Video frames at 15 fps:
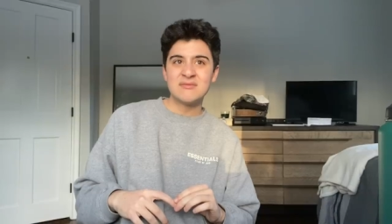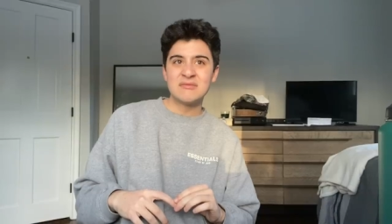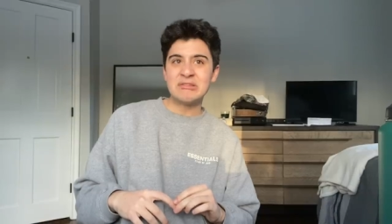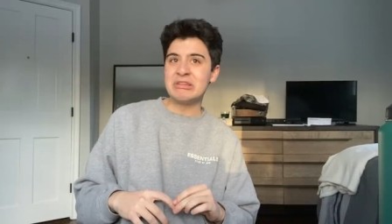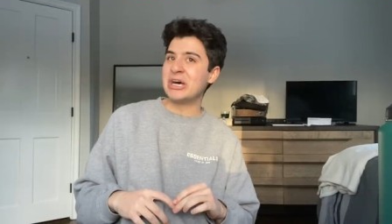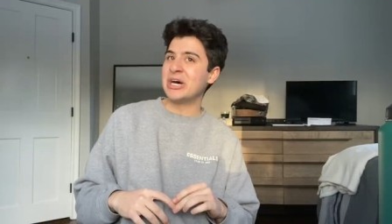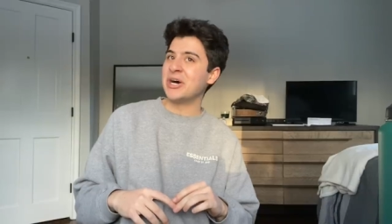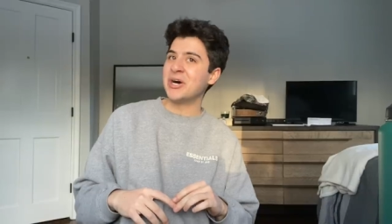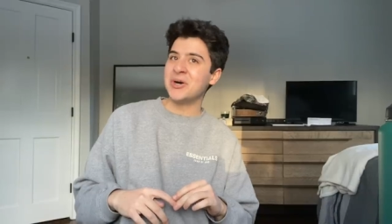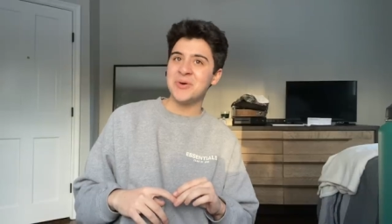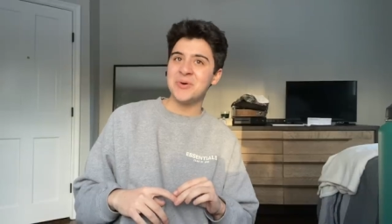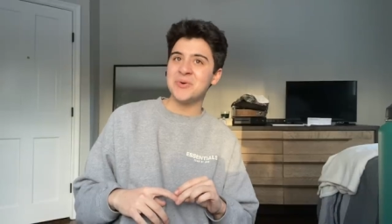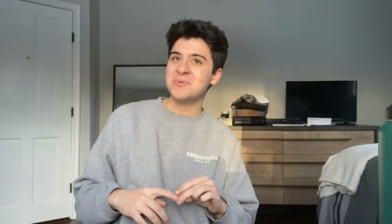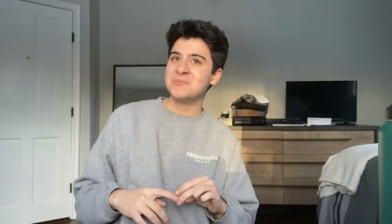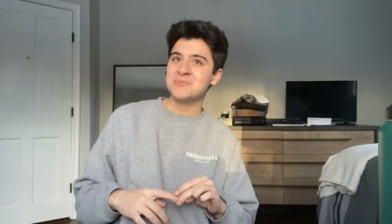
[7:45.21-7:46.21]

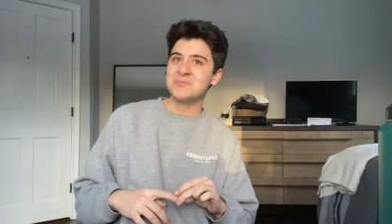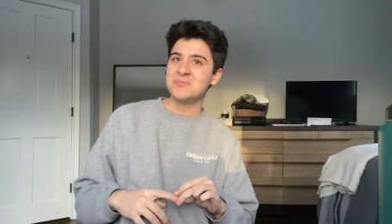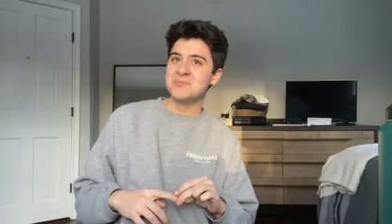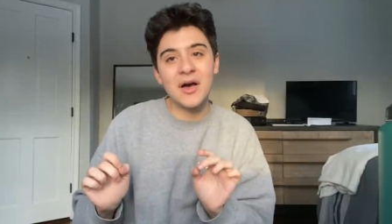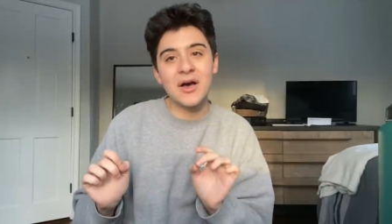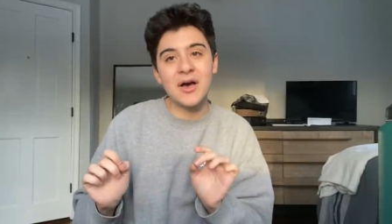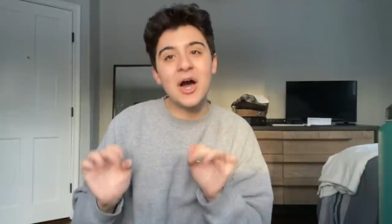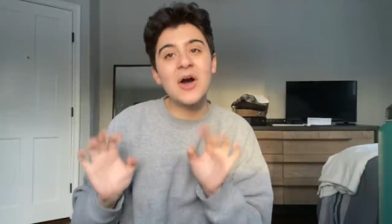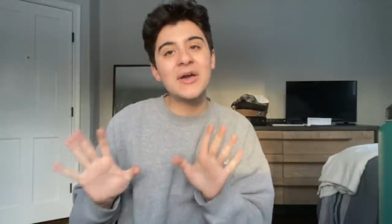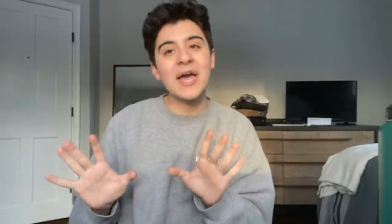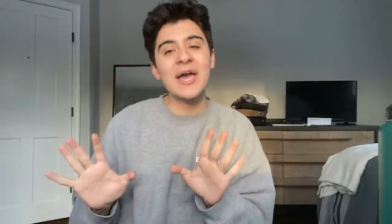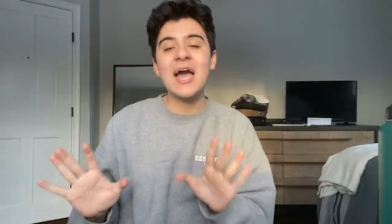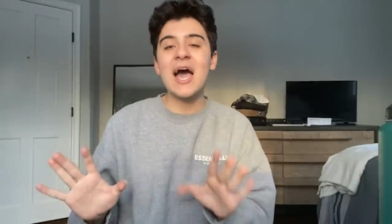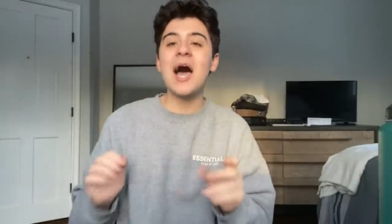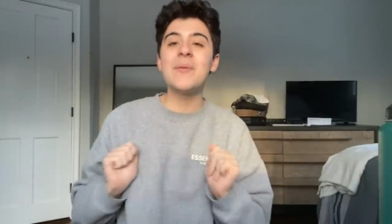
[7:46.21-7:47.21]
No.
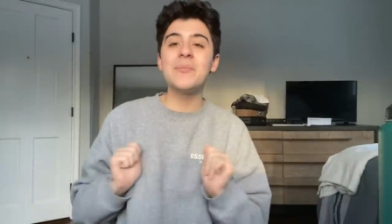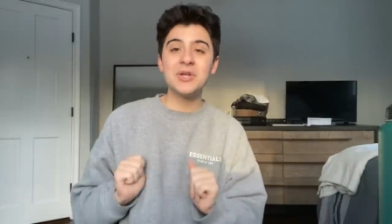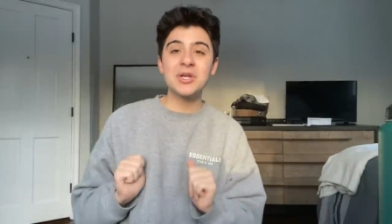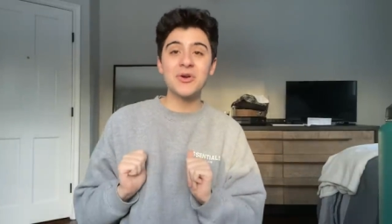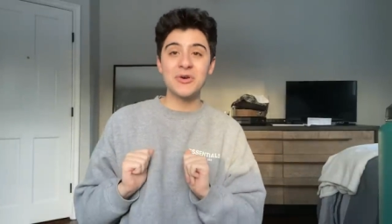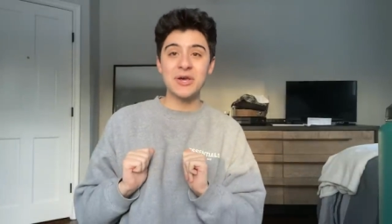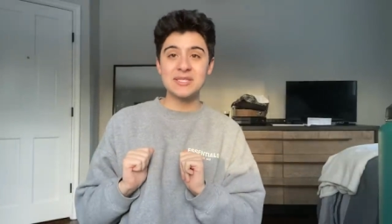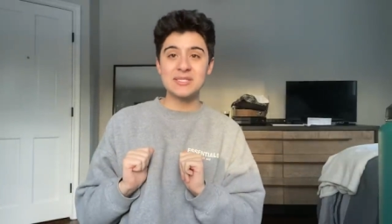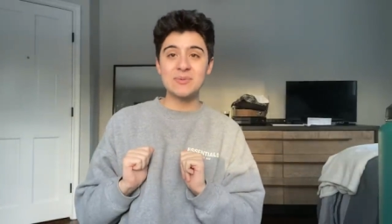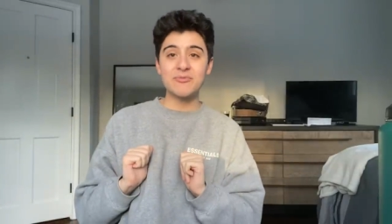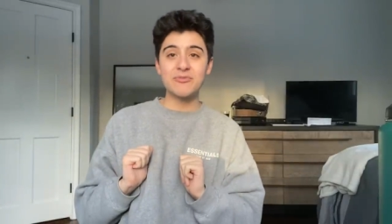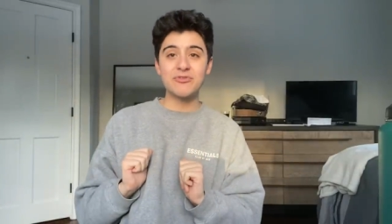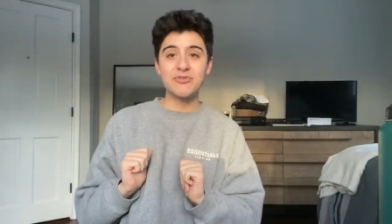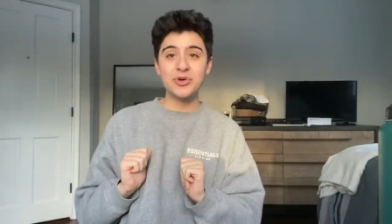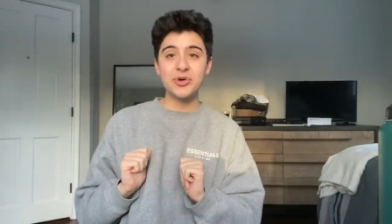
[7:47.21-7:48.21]
Okay, I'm gonna go get some
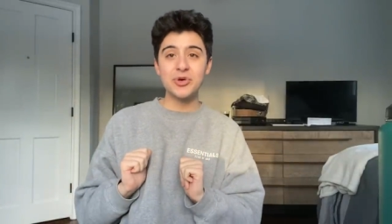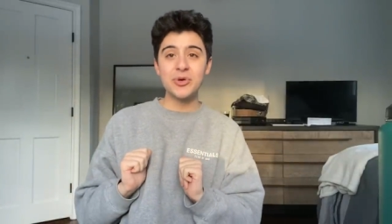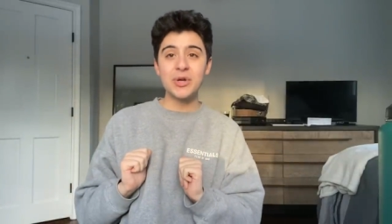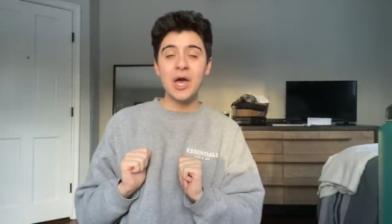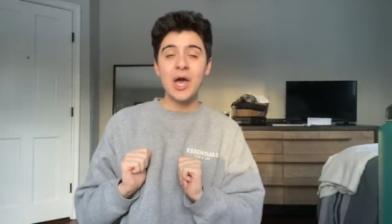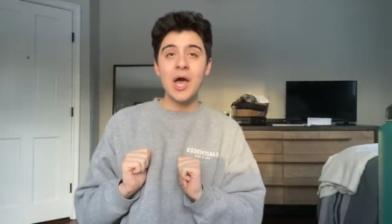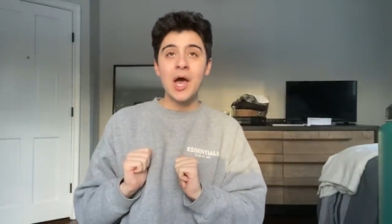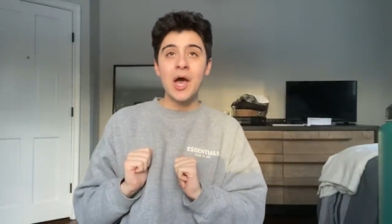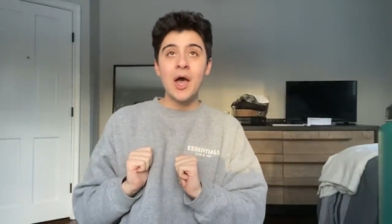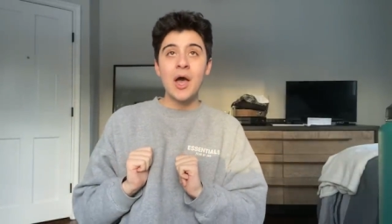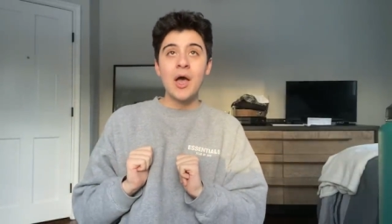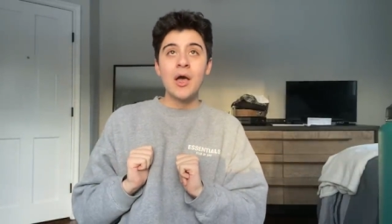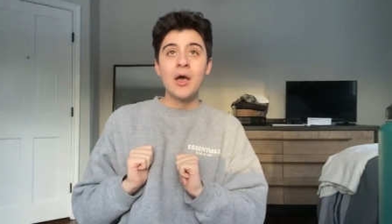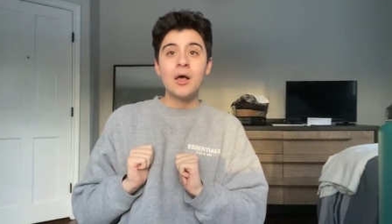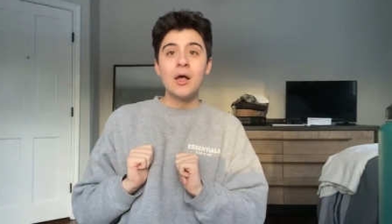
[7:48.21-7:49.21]
food.
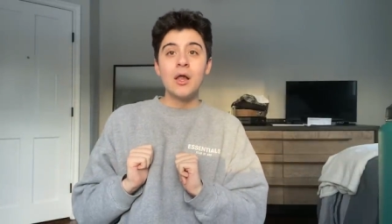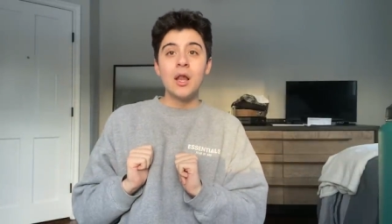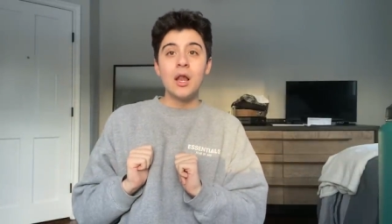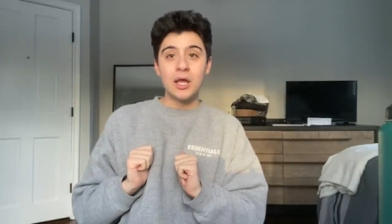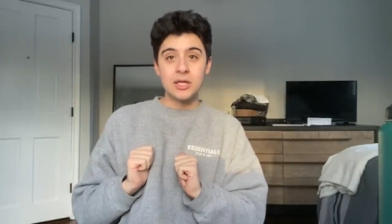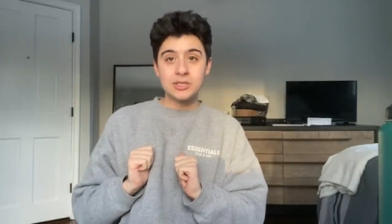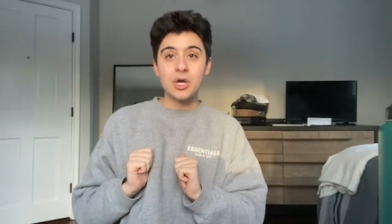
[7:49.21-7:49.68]
Let's